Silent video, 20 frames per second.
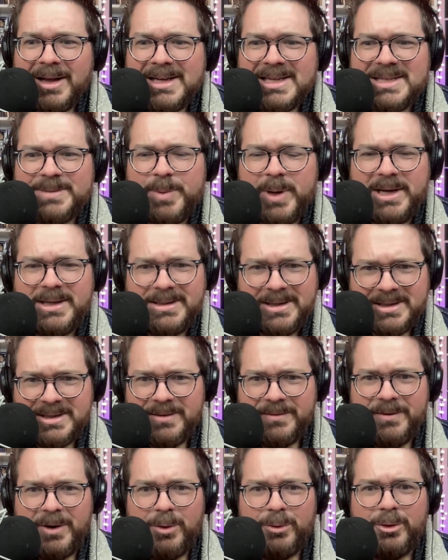spaces
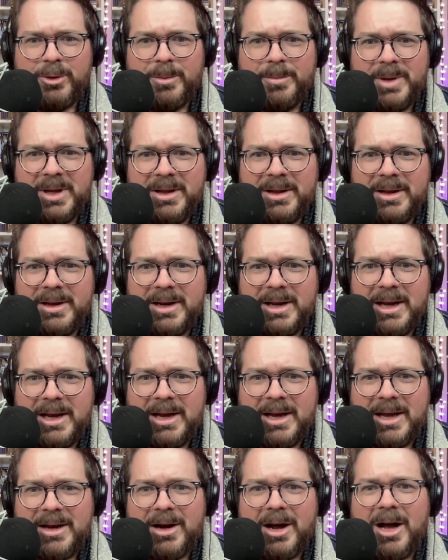of vulnerability and